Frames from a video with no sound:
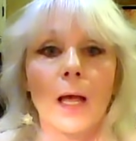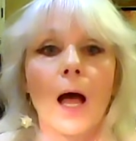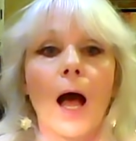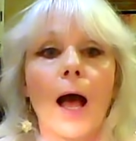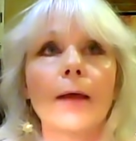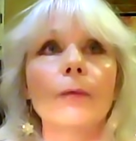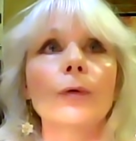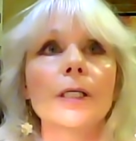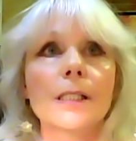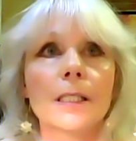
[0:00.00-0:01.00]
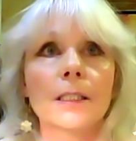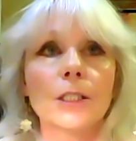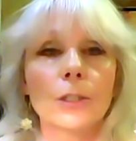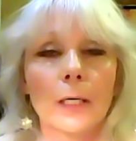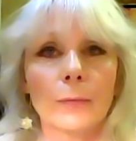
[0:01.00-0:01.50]
I was
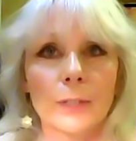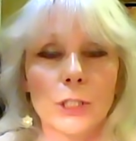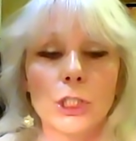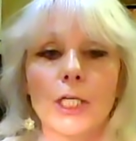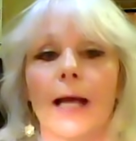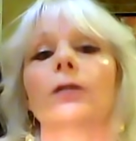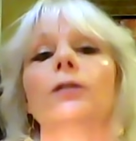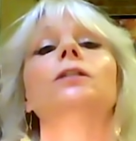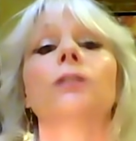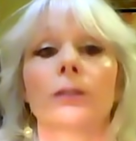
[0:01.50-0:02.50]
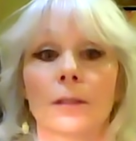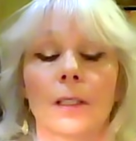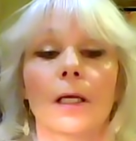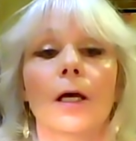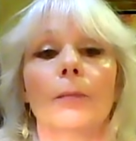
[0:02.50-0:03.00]
shackled
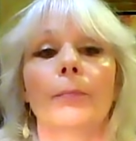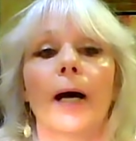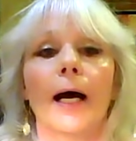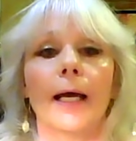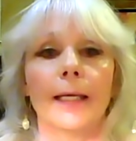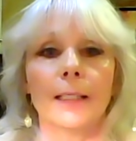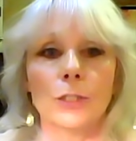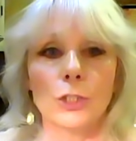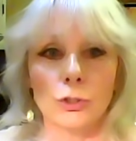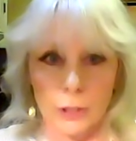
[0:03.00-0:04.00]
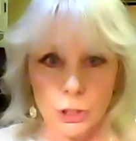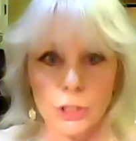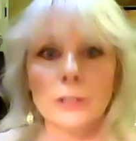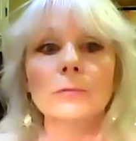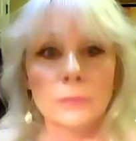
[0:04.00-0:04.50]
by
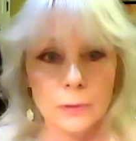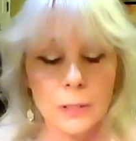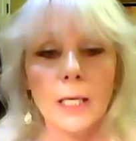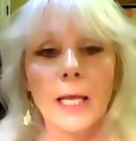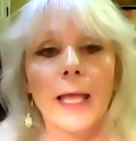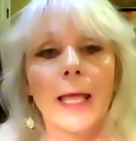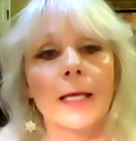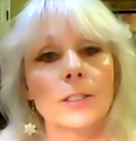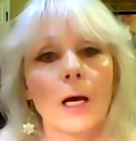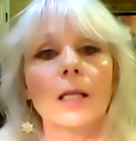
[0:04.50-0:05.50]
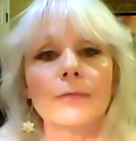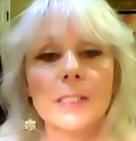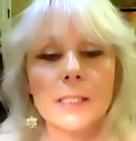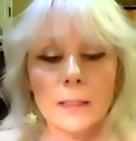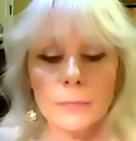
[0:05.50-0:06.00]
constriction. And all of a
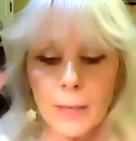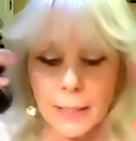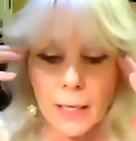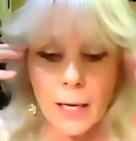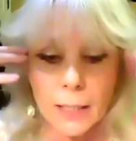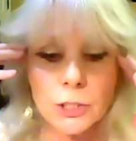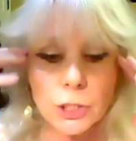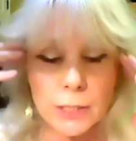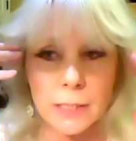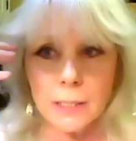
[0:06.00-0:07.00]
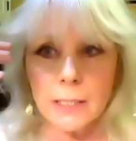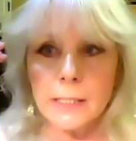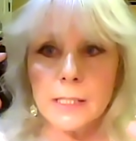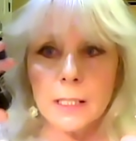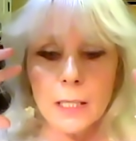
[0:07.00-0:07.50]
sudden, my
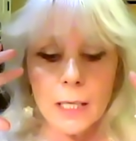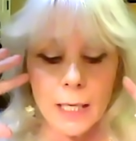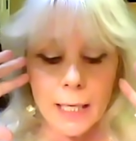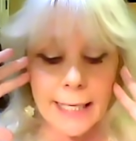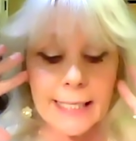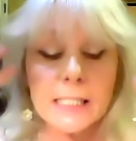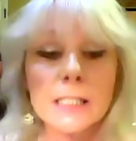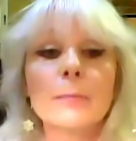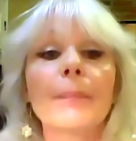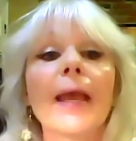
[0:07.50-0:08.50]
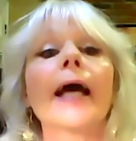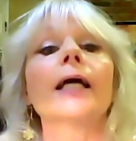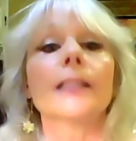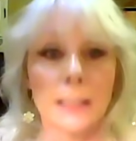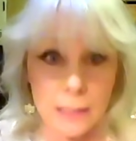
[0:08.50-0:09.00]
consciousness
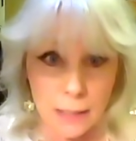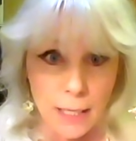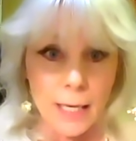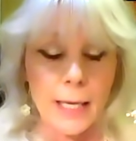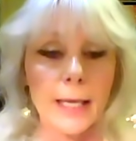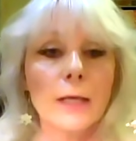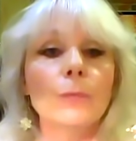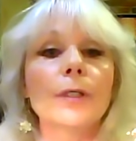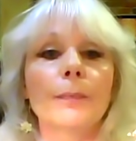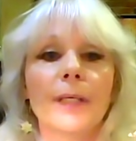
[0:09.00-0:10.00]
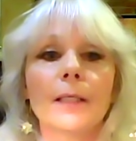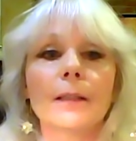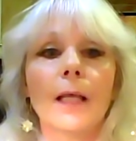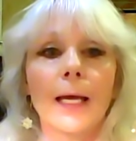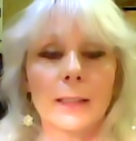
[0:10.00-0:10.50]
expanded. It would be
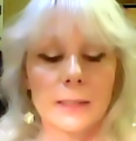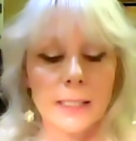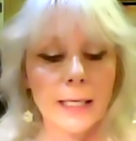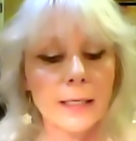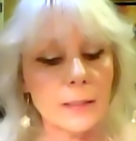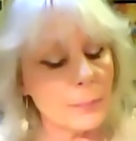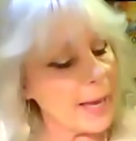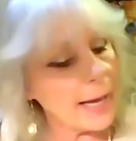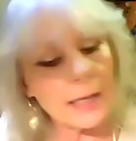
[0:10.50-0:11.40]
like taking a bag